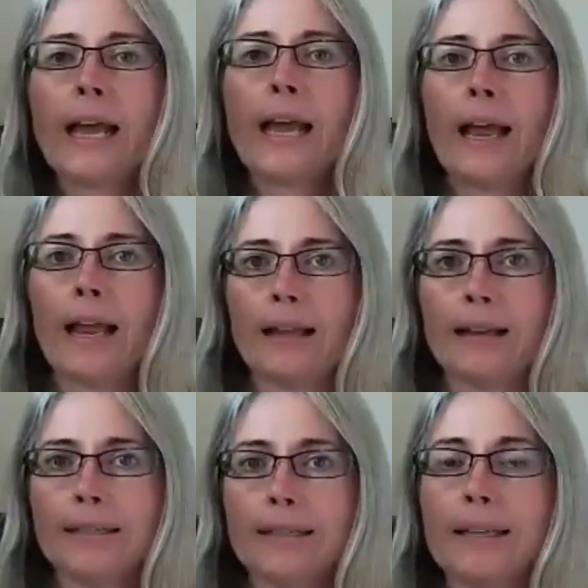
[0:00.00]

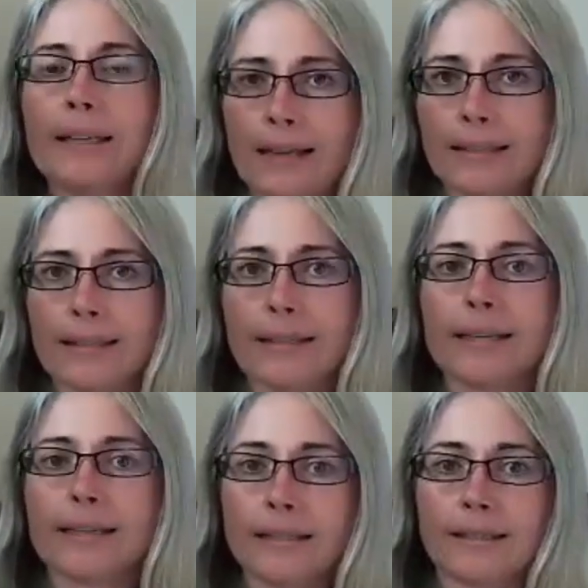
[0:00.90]
And yes,
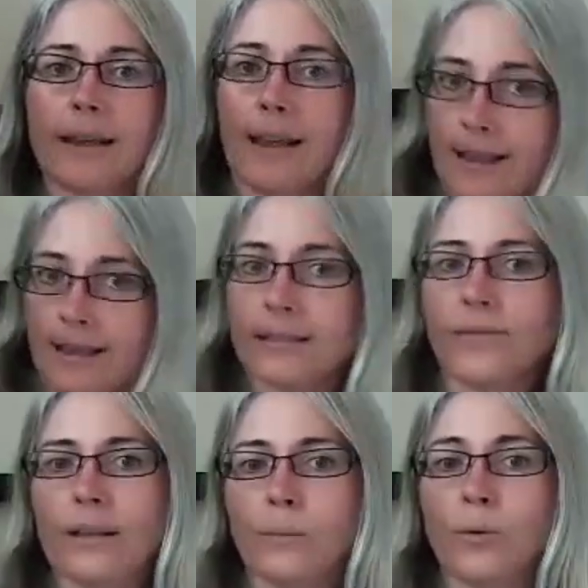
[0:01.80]
this is
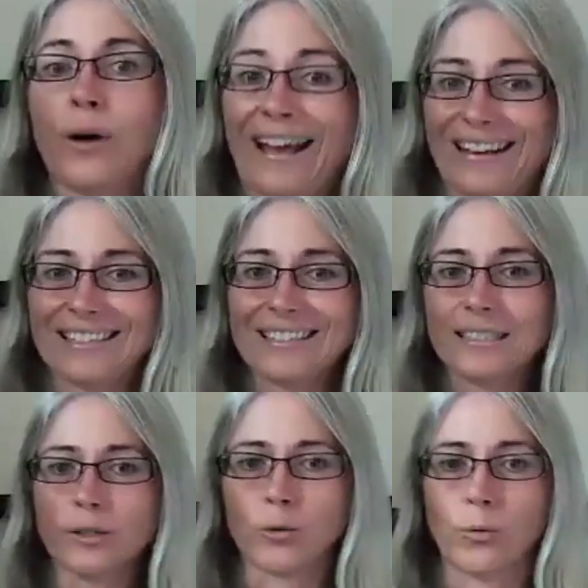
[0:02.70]
available as an
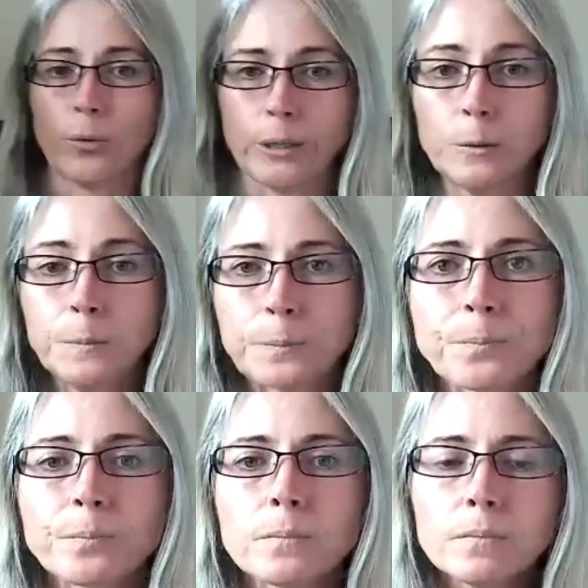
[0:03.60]
essential oil.
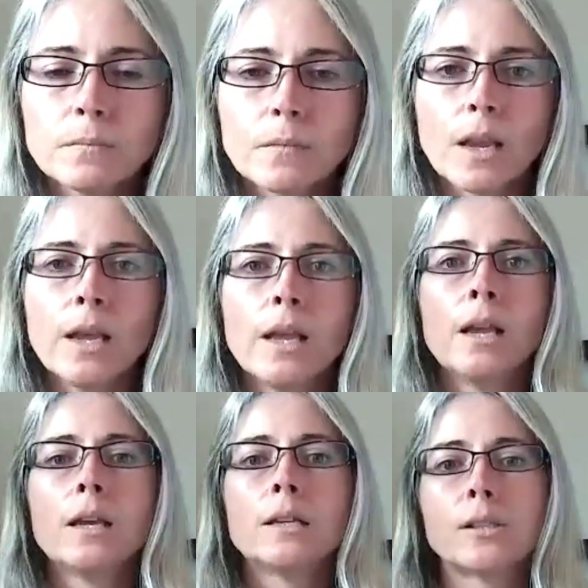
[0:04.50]

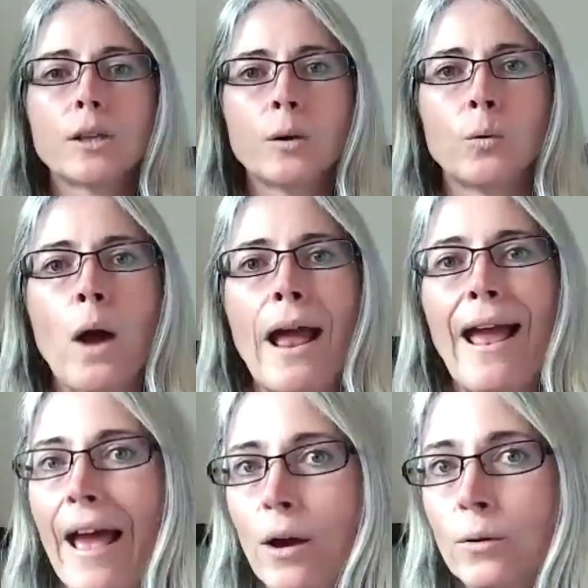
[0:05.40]
So
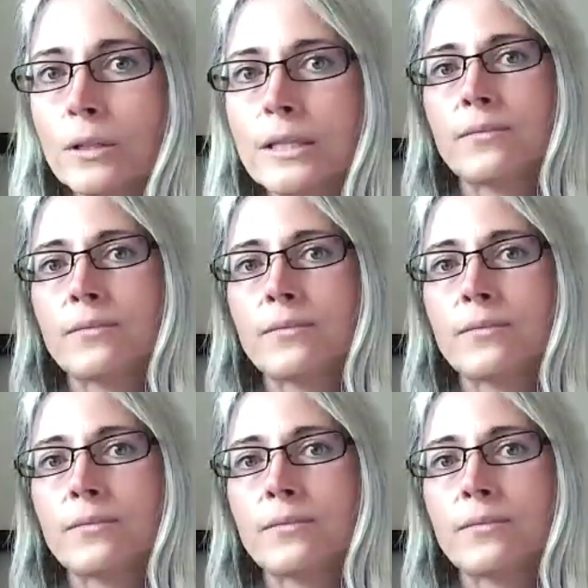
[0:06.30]
how does